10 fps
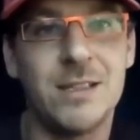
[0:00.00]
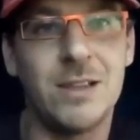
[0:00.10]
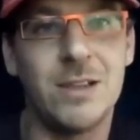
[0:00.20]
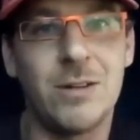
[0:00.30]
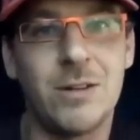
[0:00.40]

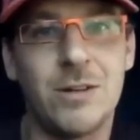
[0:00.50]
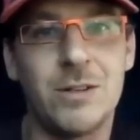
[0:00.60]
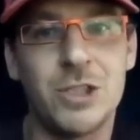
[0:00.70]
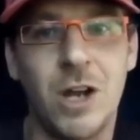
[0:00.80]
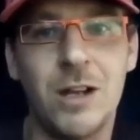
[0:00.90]

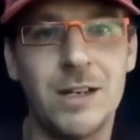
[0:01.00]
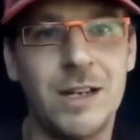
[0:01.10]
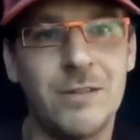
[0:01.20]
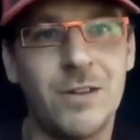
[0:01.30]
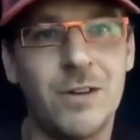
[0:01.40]
large
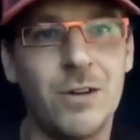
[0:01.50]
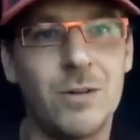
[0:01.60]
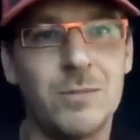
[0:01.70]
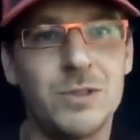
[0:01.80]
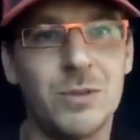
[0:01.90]
auditing firms